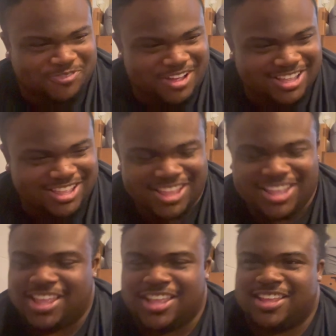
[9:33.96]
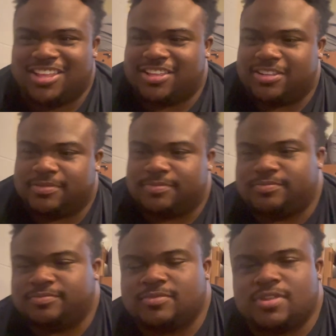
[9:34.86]
fuck. Yo, get all good.
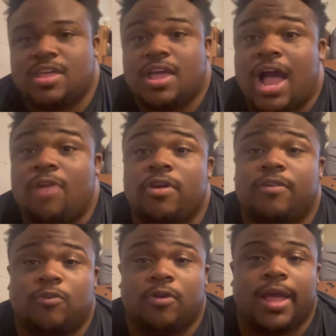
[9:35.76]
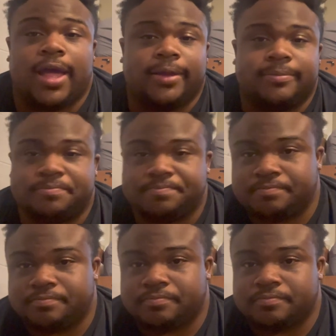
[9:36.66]
I run a 4'9".
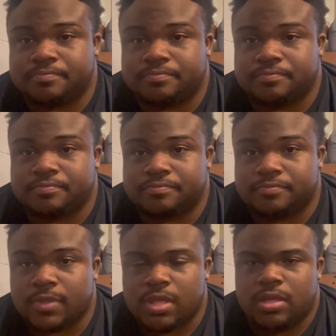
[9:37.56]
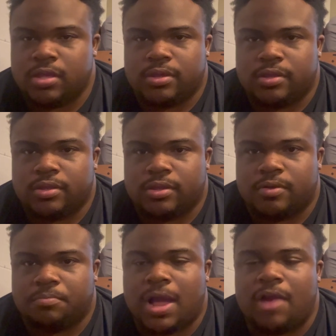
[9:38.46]
His get all good. 13 yard be
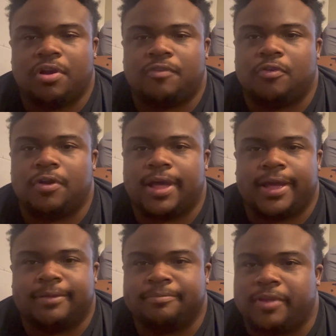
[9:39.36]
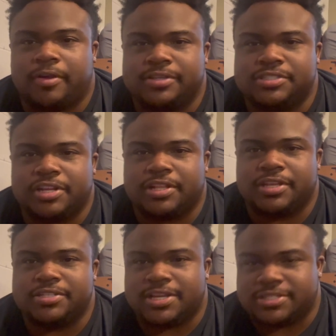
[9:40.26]
fast. I run a 4'9". Don't listen to anything
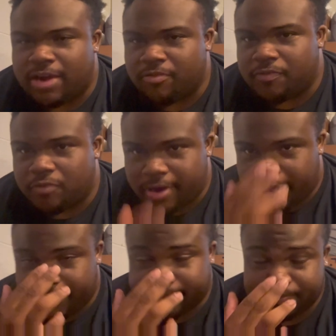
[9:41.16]
he says. I run a 4'9".